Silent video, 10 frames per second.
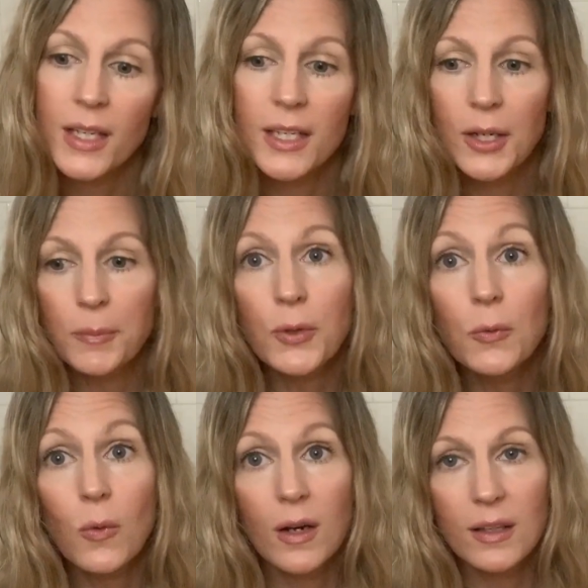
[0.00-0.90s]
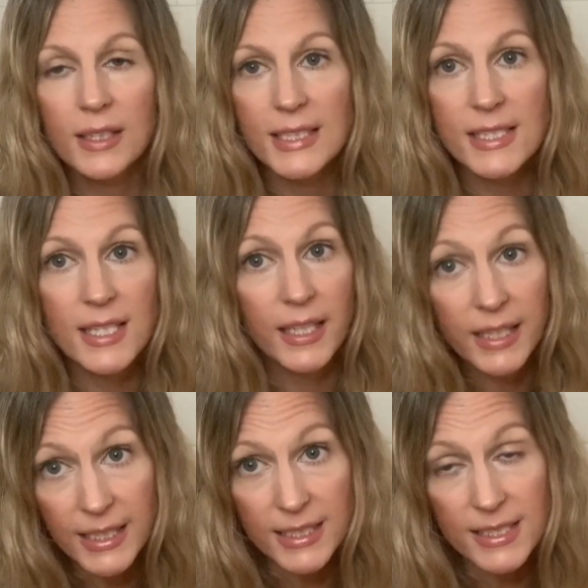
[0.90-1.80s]
Number 1 is the
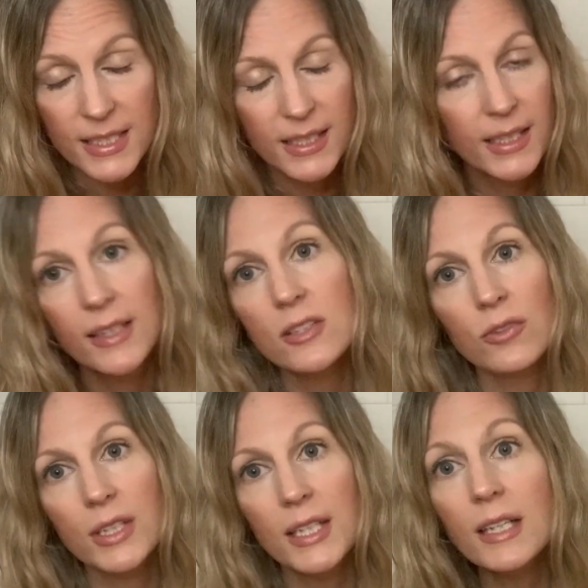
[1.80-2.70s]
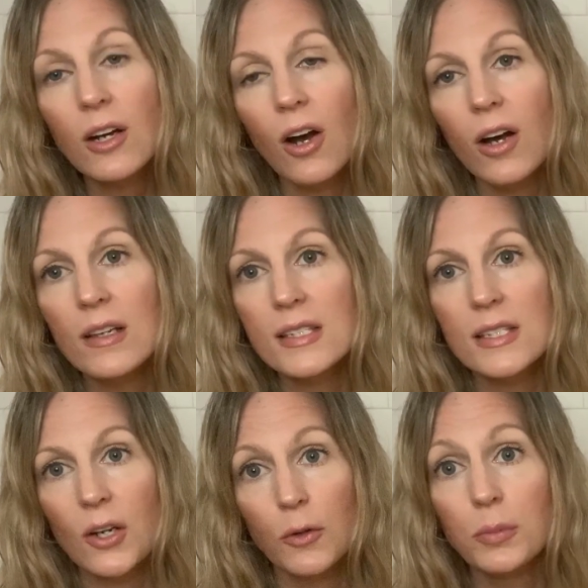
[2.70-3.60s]
heat. So heat causes
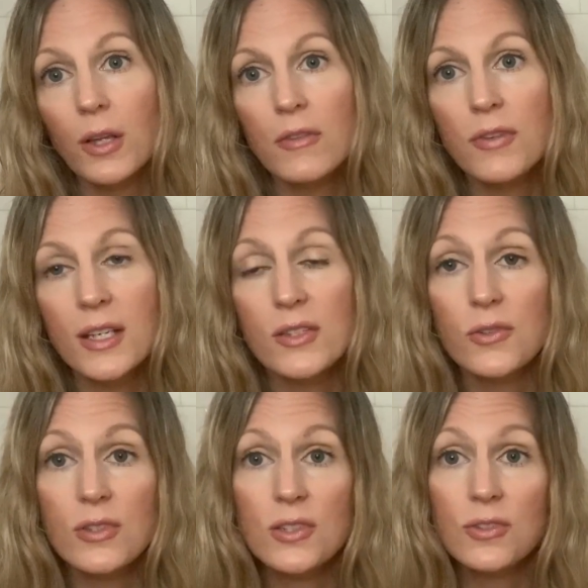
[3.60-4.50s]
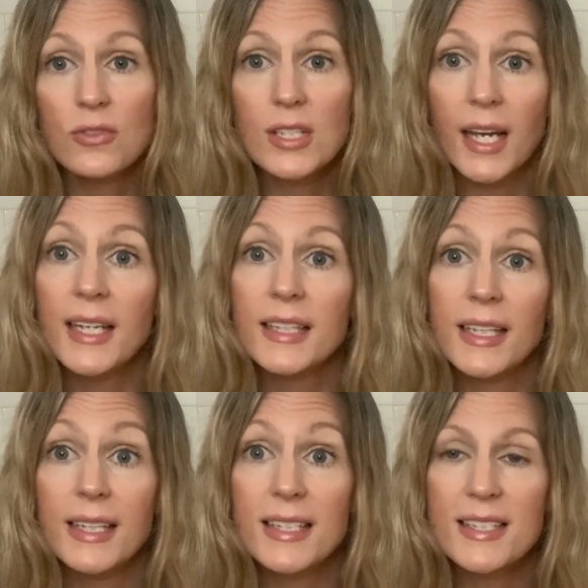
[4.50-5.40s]
our blood vessels to
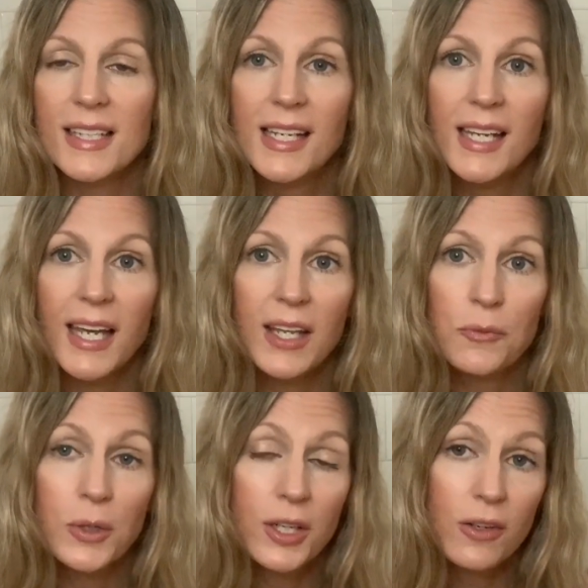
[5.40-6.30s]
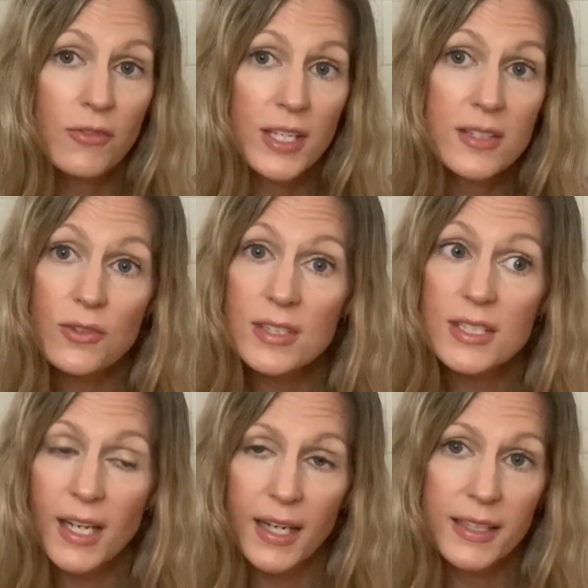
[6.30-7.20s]
dilate. And when our vessels
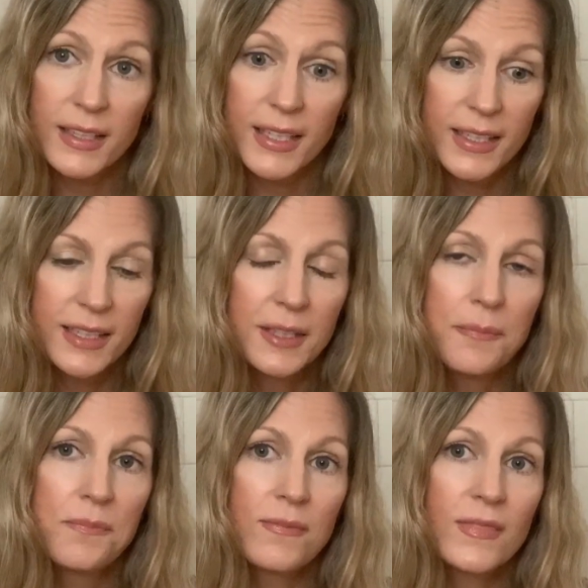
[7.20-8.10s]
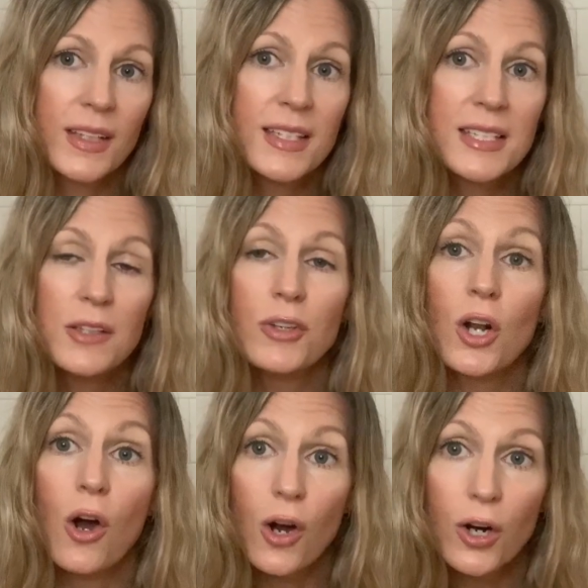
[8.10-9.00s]
dilate, it's even
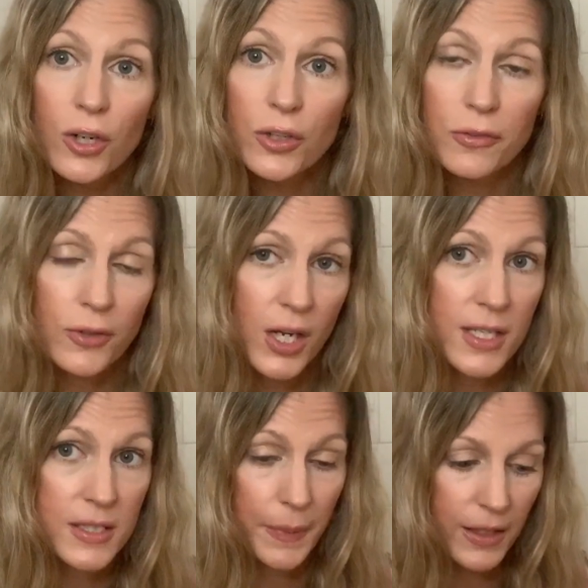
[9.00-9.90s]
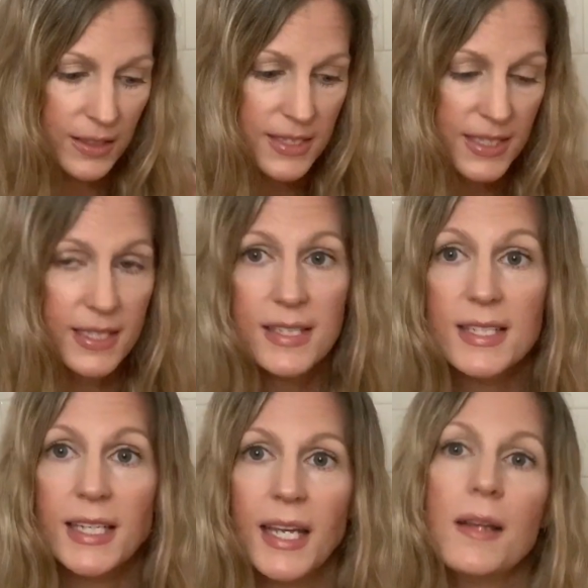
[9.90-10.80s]
harder for us POTSies to
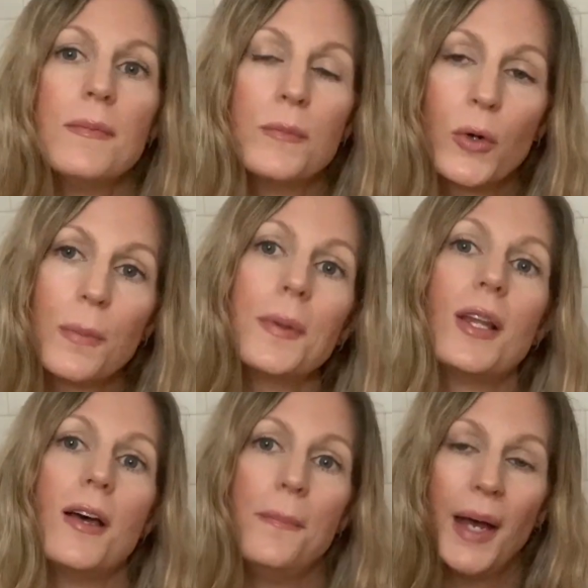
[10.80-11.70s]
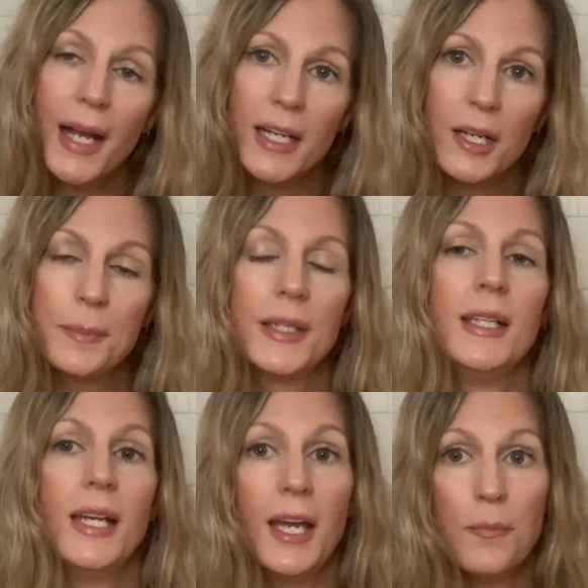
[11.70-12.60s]
get more blood back up
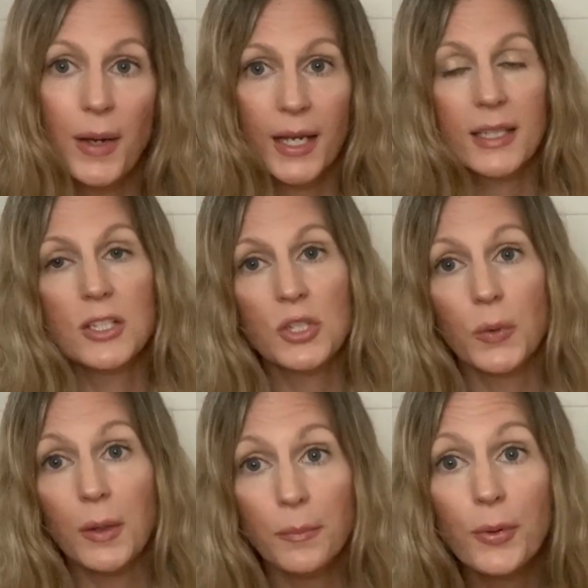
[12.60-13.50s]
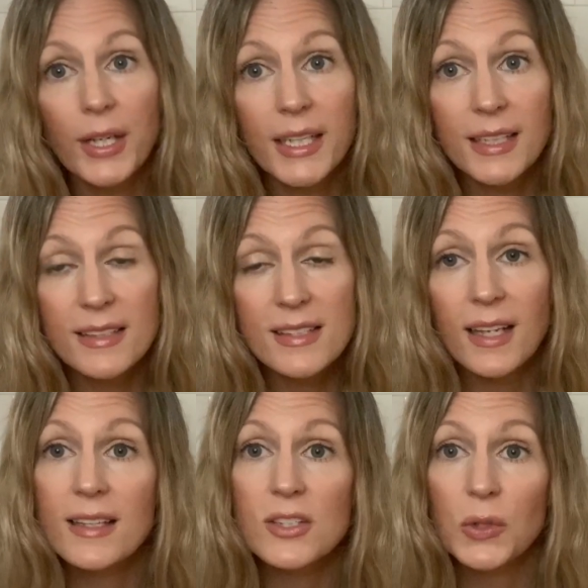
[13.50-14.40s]
and back into our brains.
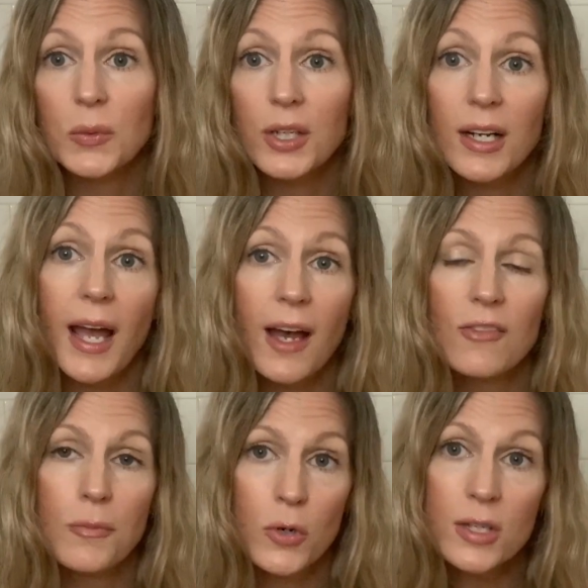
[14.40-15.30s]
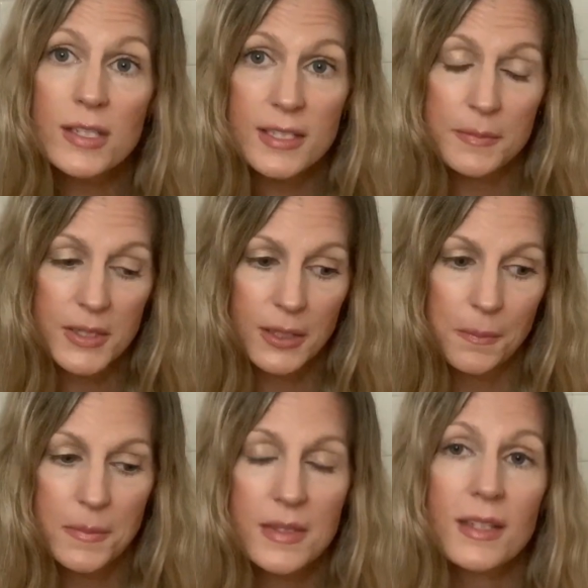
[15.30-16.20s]
And so we're going to have more
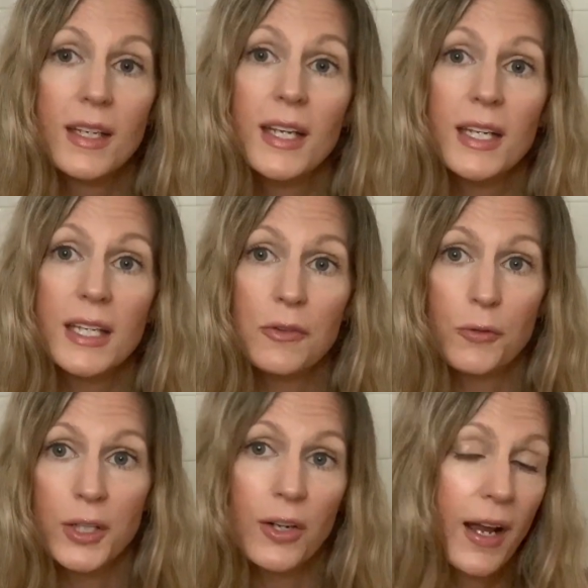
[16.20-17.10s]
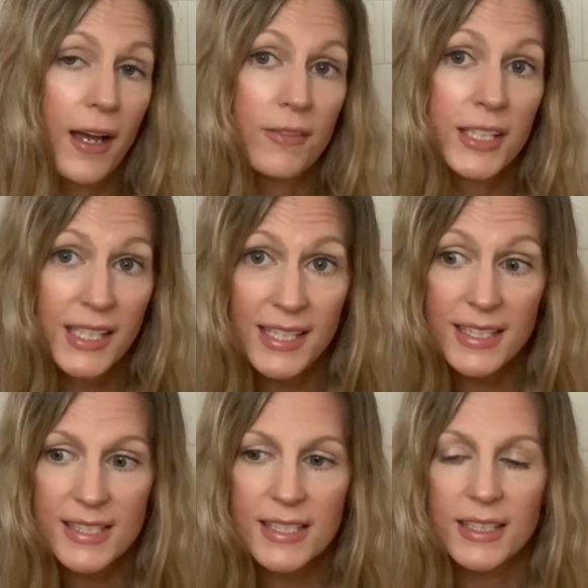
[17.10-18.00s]
symptoms if we are having
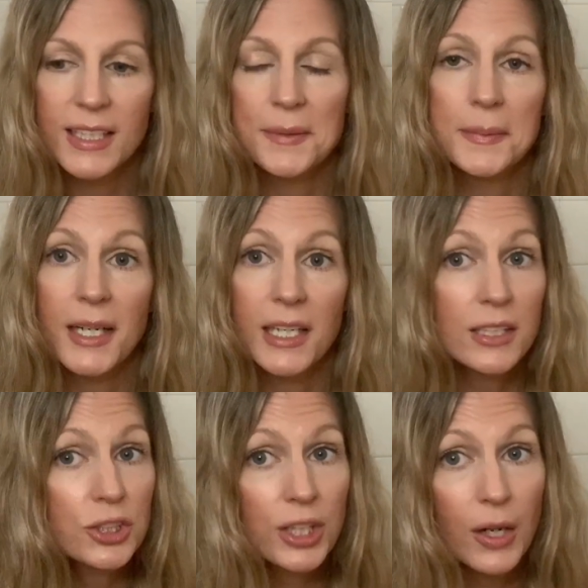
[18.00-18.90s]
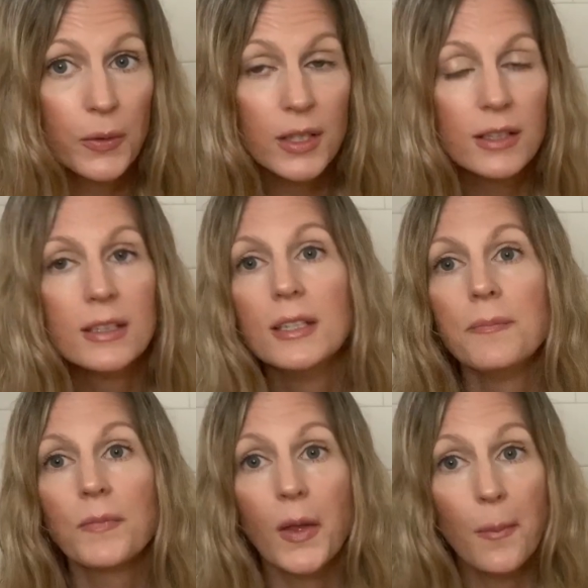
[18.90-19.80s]
heat, a hot shower,
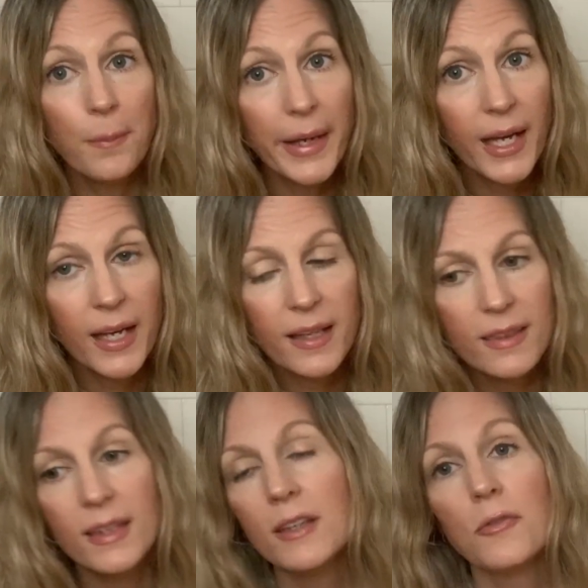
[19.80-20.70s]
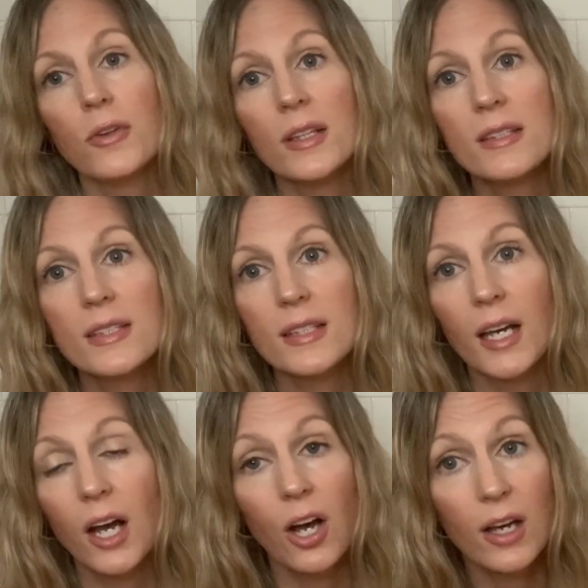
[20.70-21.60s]
a bath, if it's a
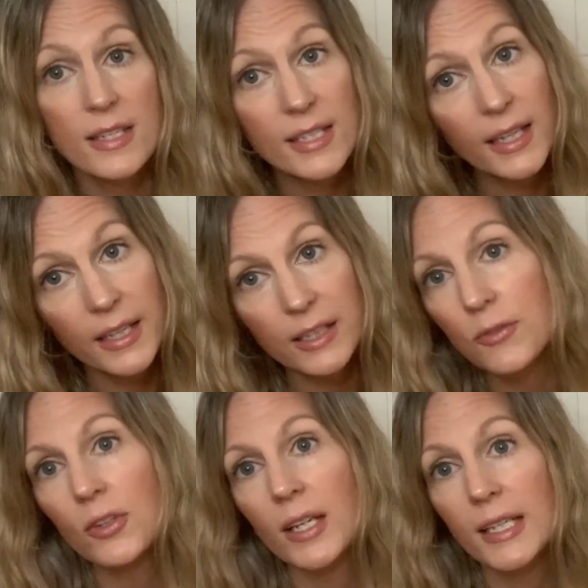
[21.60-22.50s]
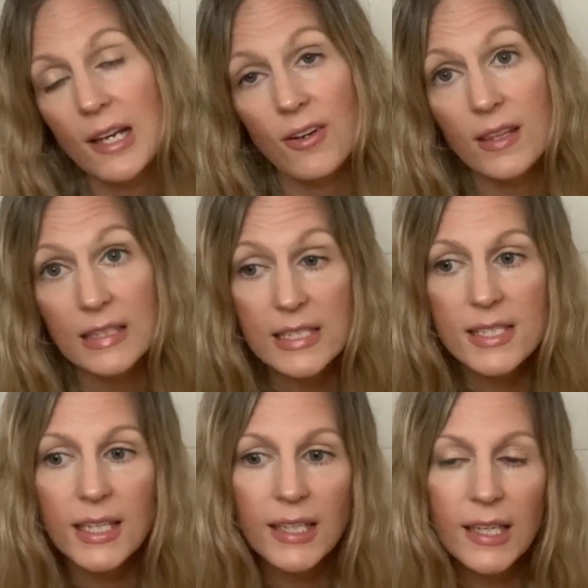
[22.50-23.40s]
hot day, if you're laying out in the
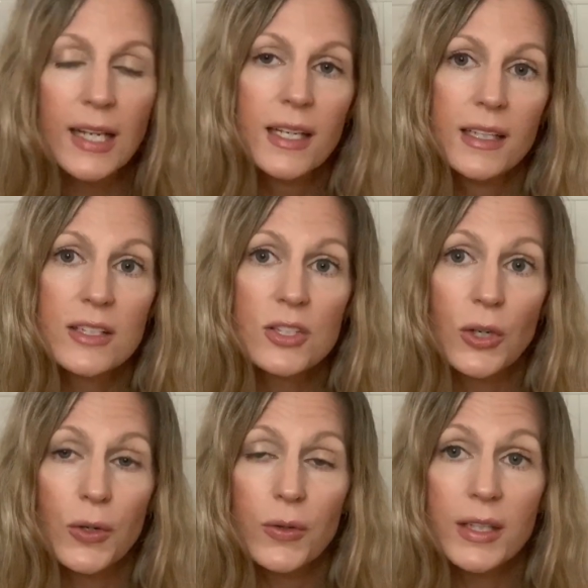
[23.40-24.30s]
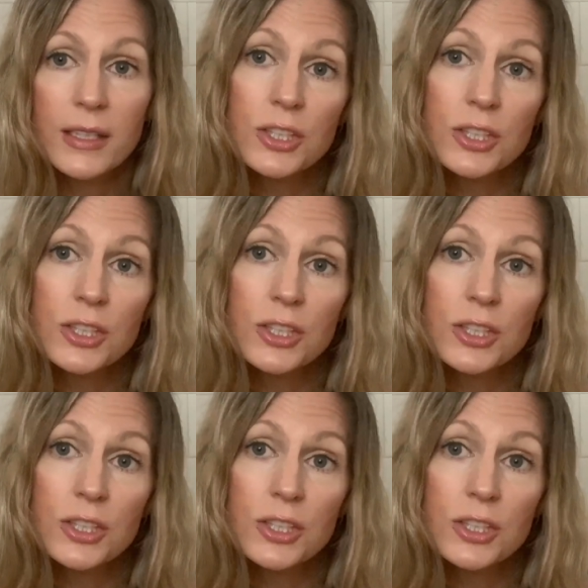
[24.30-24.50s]
sun. So in a